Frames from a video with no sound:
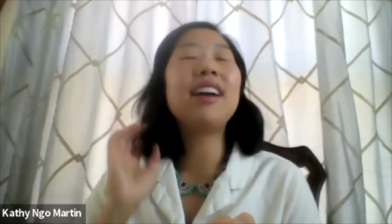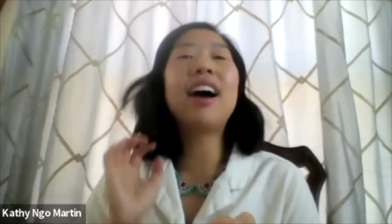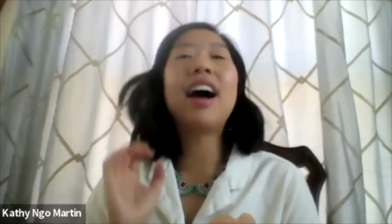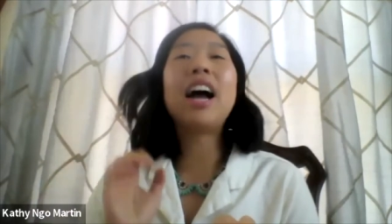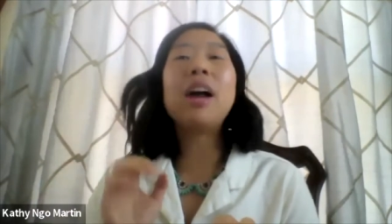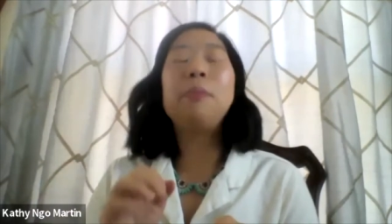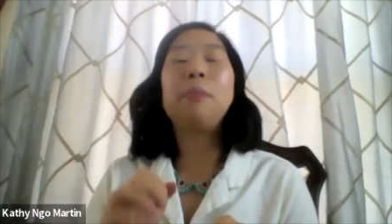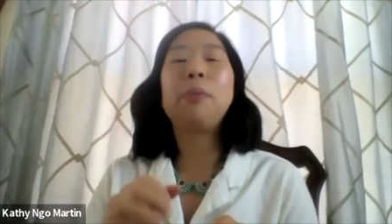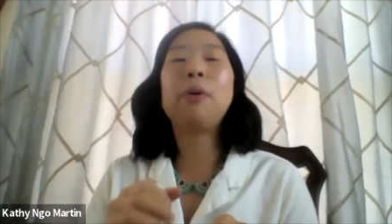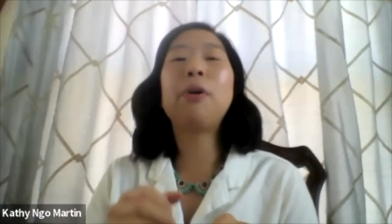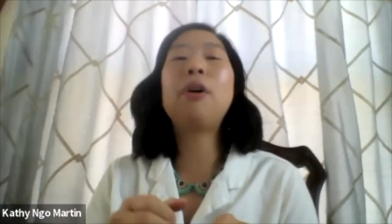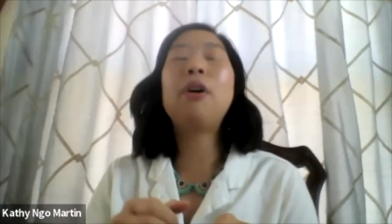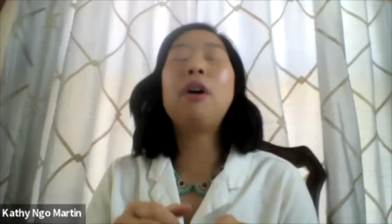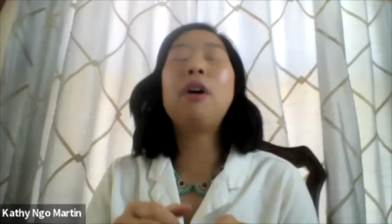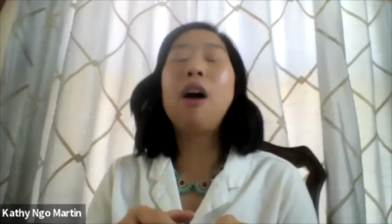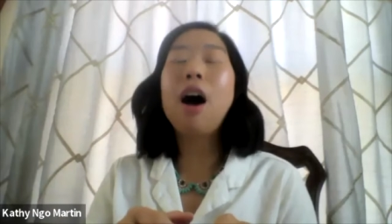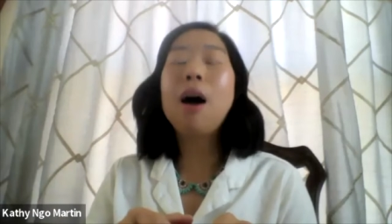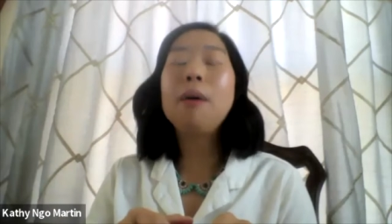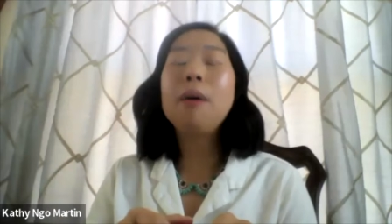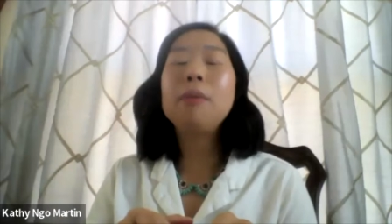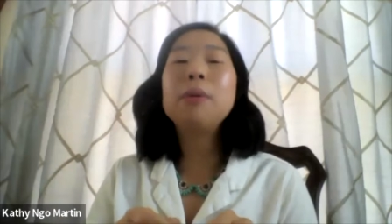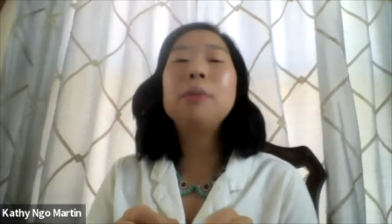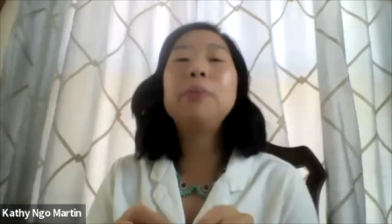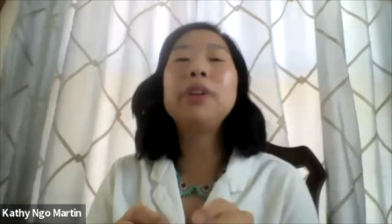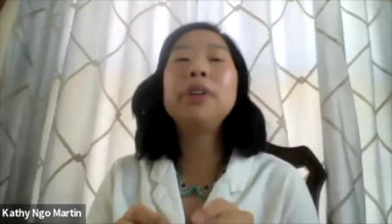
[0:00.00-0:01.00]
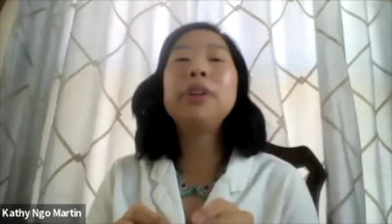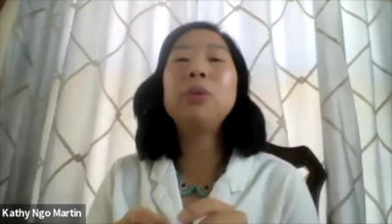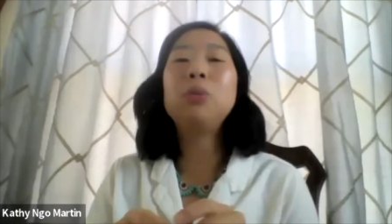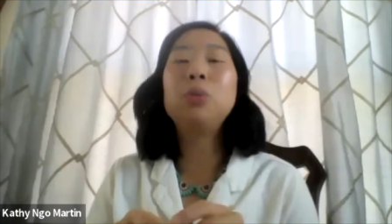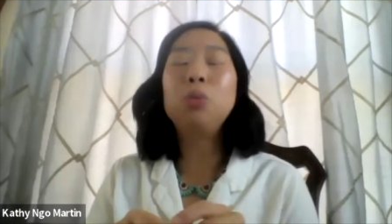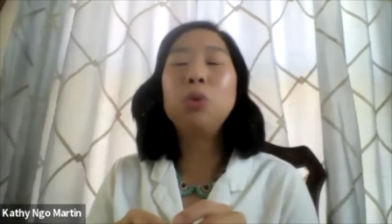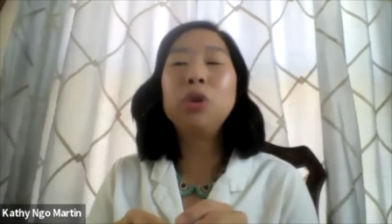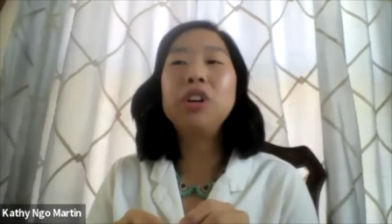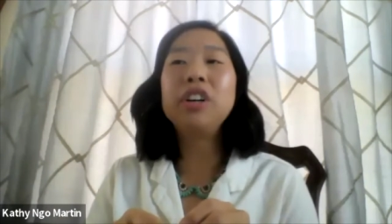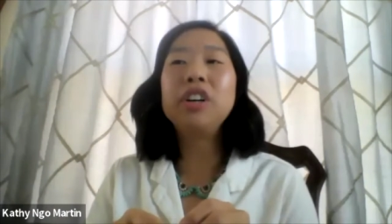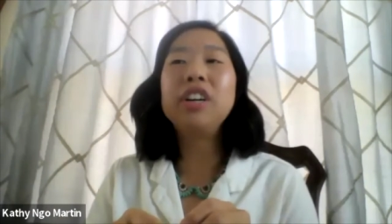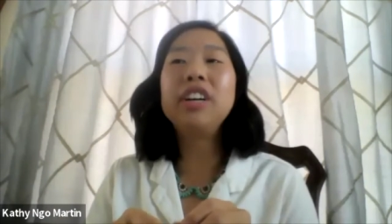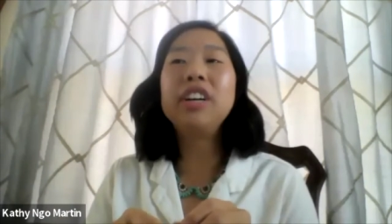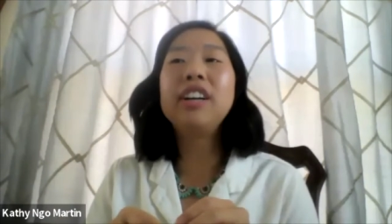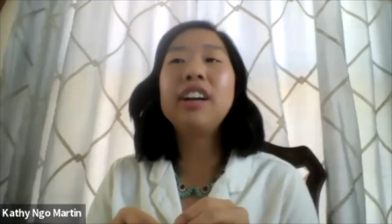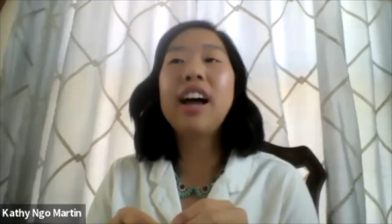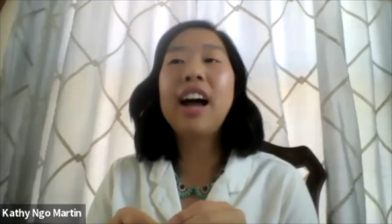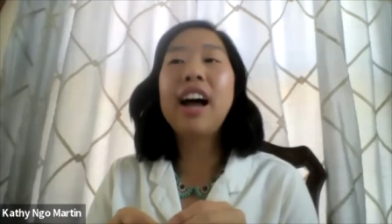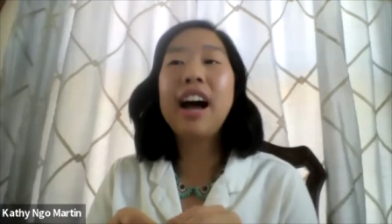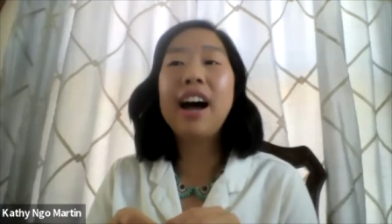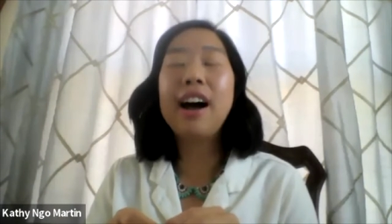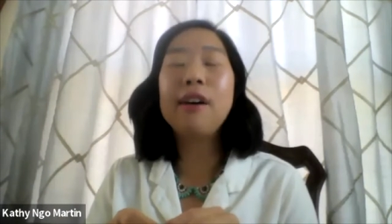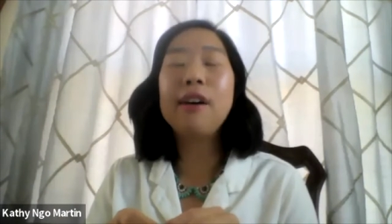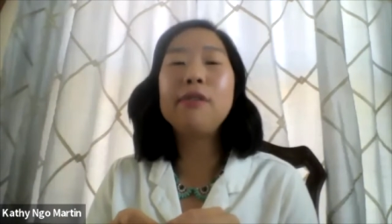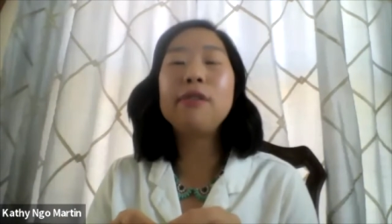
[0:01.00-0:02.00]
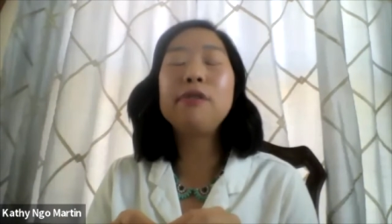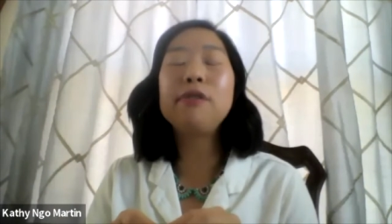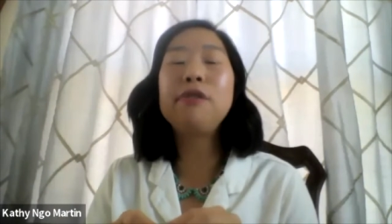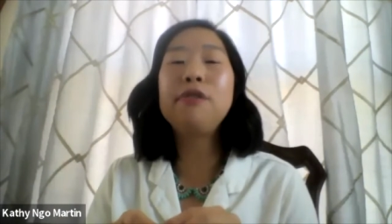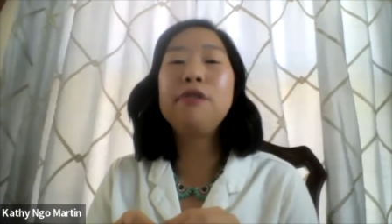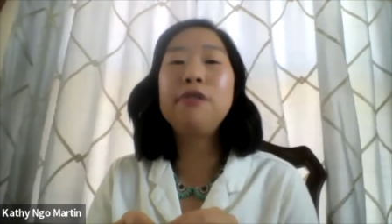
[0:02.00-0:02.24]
I probably would have